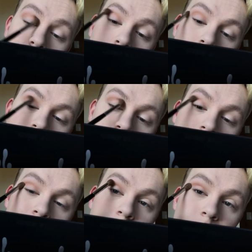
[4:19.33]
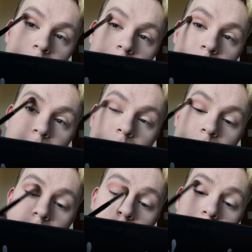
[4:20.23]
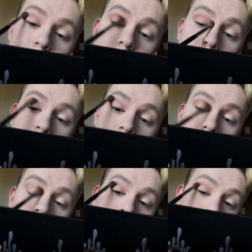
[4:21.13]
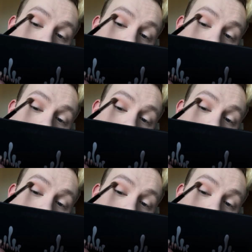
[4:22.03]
No one is speaking in this clip.